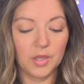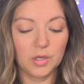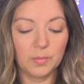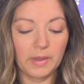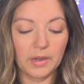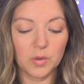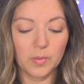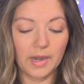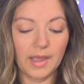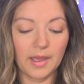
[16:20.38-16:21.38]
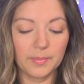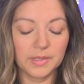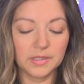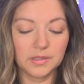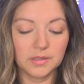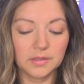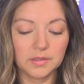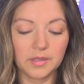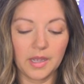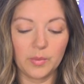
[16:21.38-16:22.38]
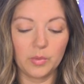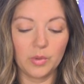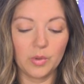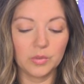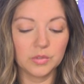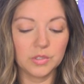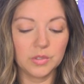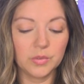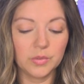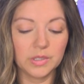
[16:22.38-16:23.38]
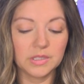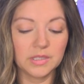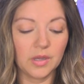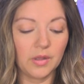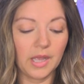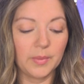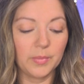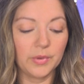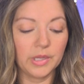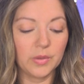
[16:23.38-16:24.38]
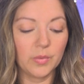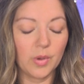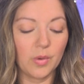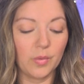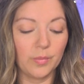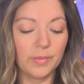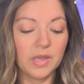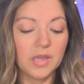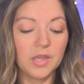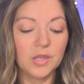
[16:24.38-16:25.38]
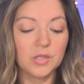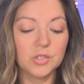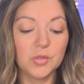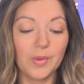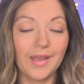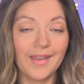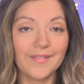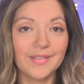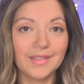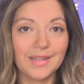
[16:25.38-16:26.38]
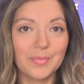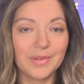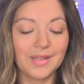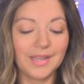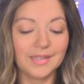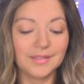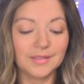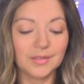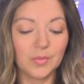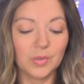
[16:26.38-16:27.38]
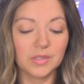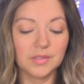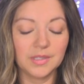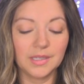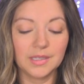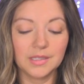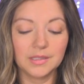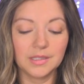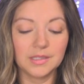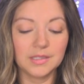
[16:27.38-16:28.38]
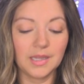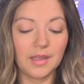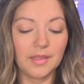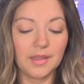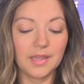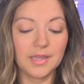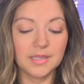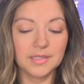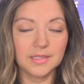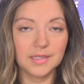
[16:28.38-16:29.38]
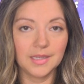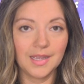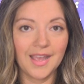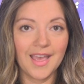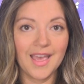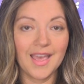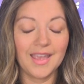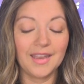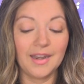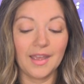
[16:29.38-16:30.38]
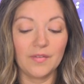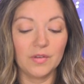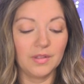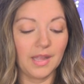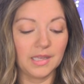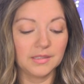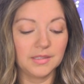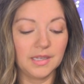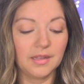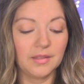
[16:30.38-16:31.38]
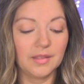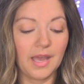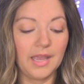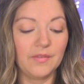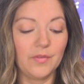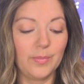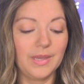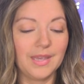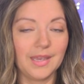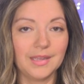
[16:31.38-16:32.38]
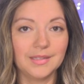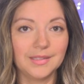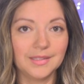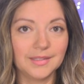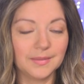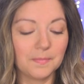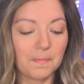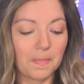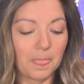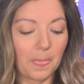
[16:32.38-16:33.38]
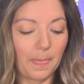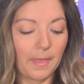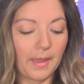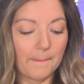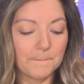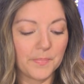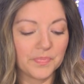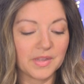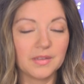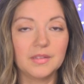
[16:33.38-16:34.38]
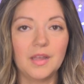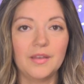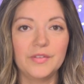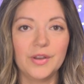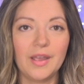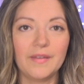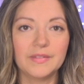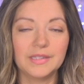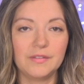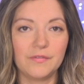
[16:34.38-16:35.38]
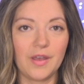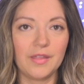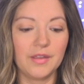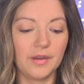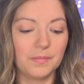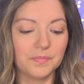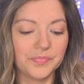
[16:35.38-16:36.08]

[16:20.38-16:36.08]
No matter what happens, I will hold you until I bring you home to a heavenly place where sickness and death end and everlasting life begins. Love your Heavenly Father.